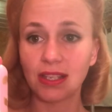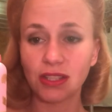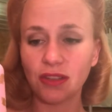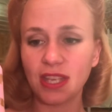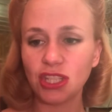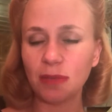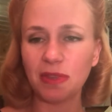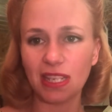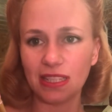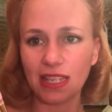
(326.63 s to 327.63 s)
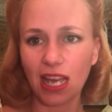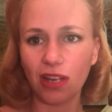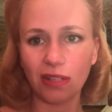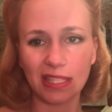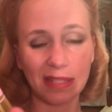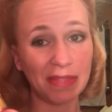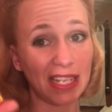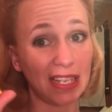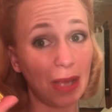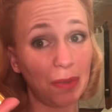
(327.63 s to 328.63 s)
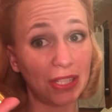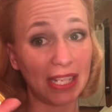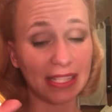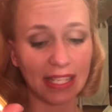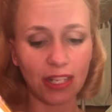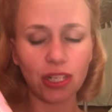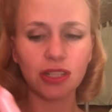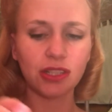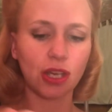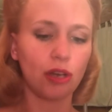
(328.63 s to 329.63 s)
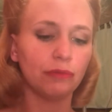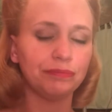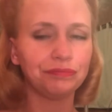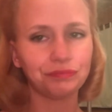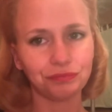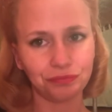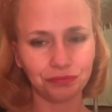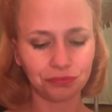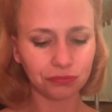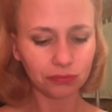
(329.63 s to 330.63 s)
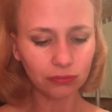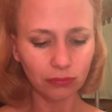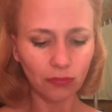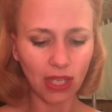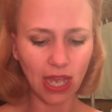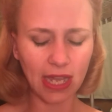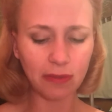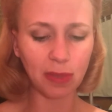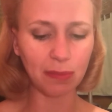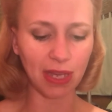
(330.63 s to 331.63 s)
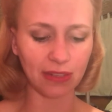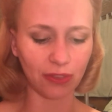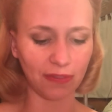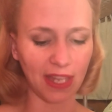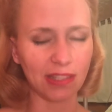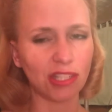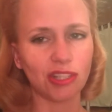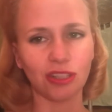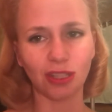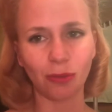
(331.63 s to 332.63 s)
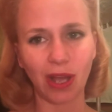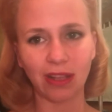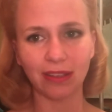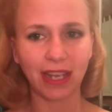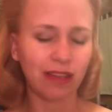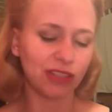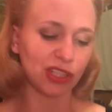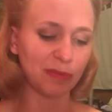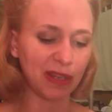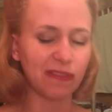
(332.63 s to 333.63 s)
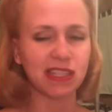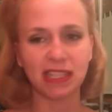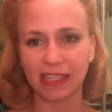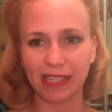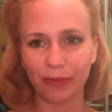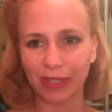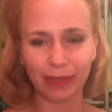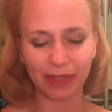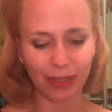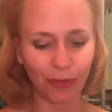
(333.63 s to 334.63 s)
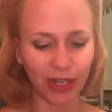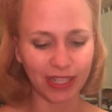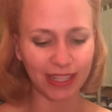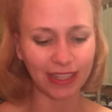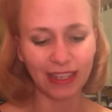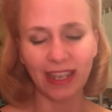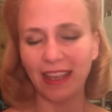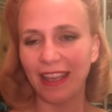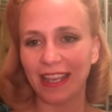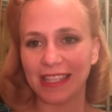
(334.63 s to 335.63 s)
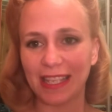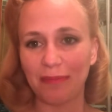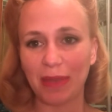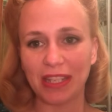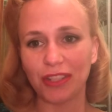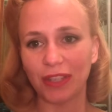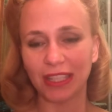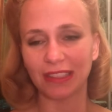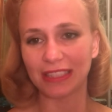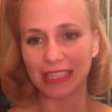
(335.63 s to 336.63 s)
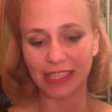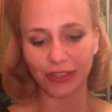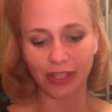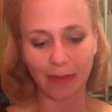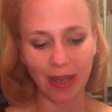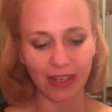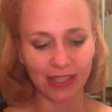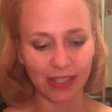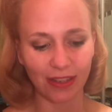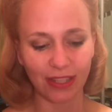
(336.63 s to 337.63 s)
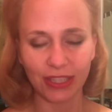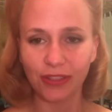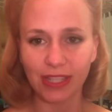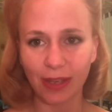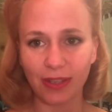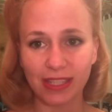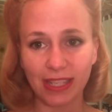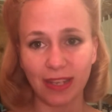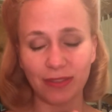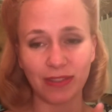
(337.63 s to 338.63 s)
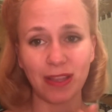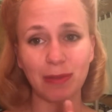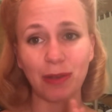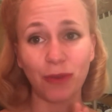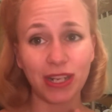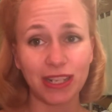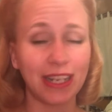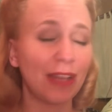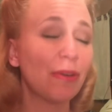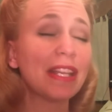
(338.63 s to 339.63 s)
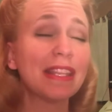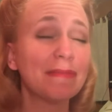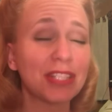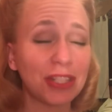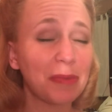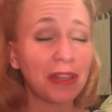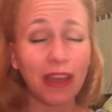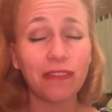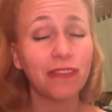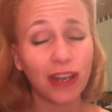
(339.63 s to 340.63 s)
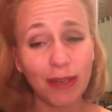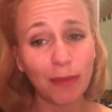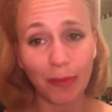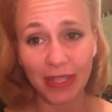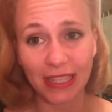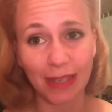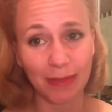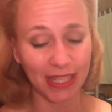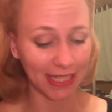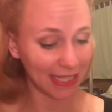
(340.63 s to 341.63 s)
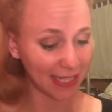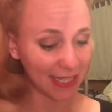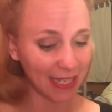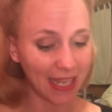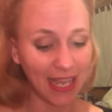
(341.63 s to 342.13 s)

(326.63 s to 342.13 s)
so they shipped these out, it seems like a couple of days later. So kind of be mindful of that. It just took a little while, and I was just being fussy because I really wanted it, because they had been doing little teasers about it. So as soon as I seen that it was available, I wanted it, and I wanted them to ship it that very moment in time, but they didn't.